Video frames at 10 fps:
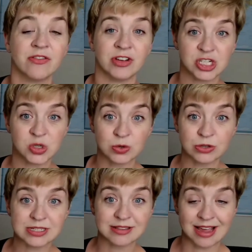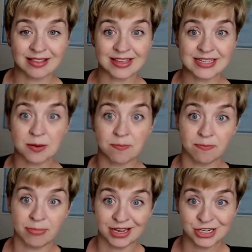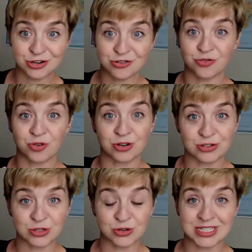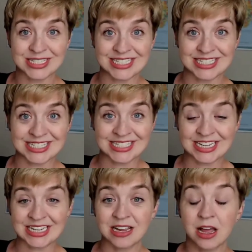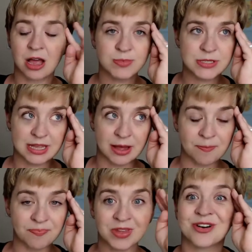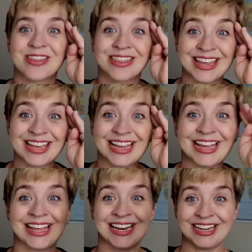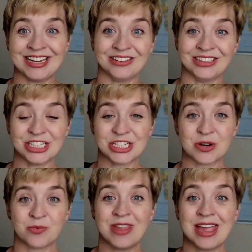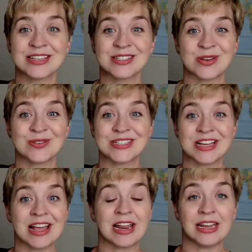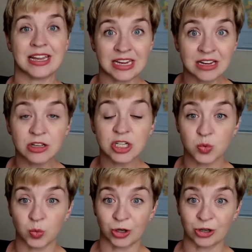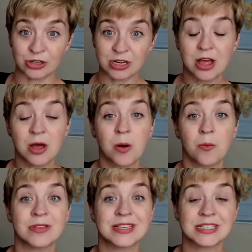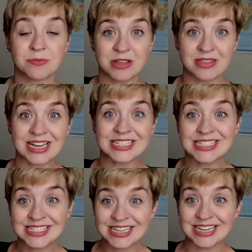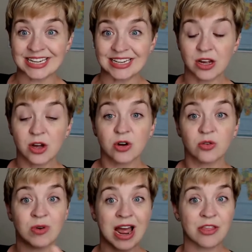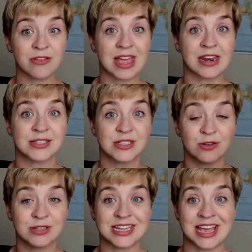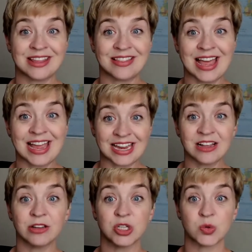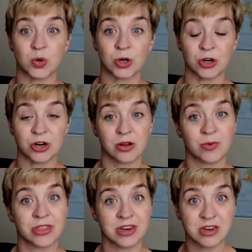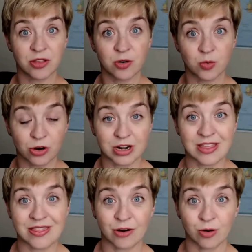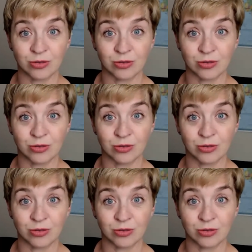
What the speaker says: visuals like this, a picture for your students to see, helps them start thinking in English. When they associate an English word with something they see, rather than associating that English word with another word in their